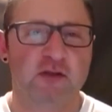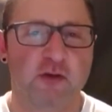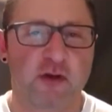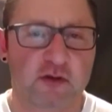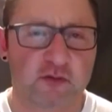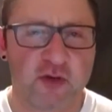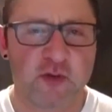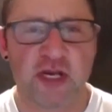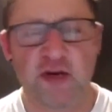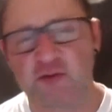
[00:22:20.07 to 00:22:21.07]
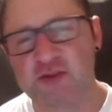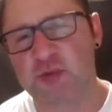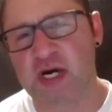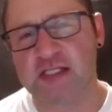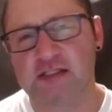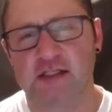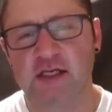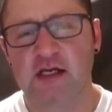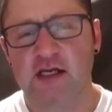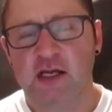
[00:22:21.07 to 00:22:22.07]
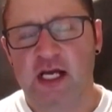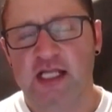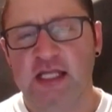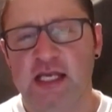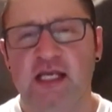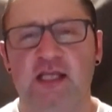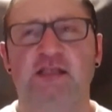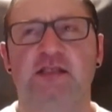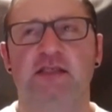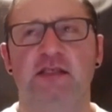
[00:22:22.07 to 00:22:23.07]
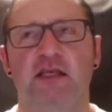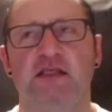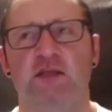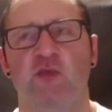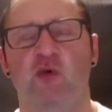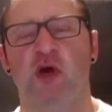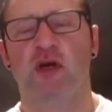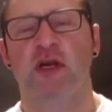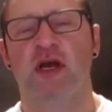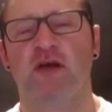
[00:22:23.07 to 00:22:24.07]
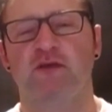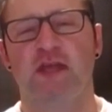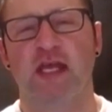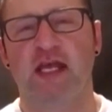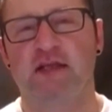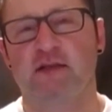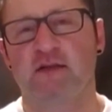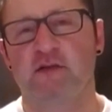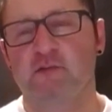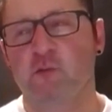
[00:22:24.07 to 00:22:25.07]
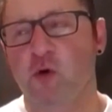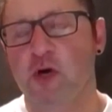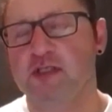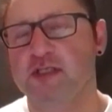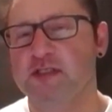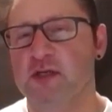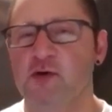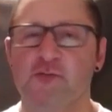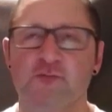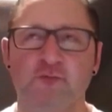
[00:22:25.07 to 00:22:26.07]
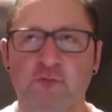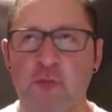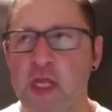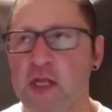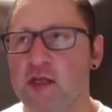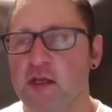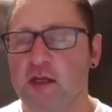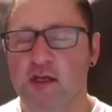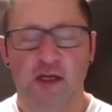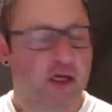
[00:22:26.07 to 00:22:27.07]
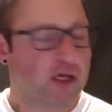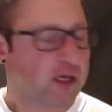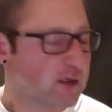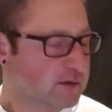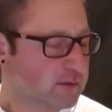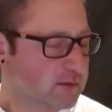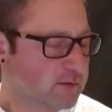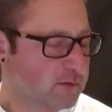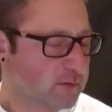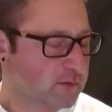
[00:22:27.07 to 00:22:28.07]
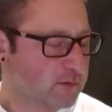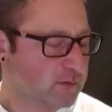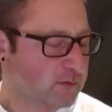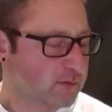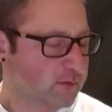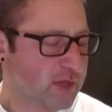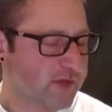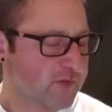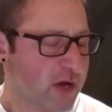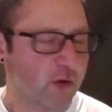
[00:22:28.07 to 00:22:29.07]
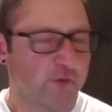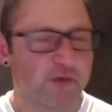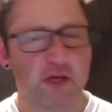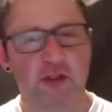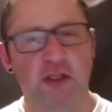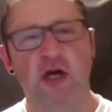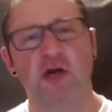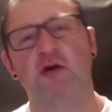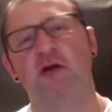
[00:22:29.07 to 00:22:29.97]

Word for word: to three minute response. I think it's it's important enough that it warrants its own, uh, if not whole video, a longer a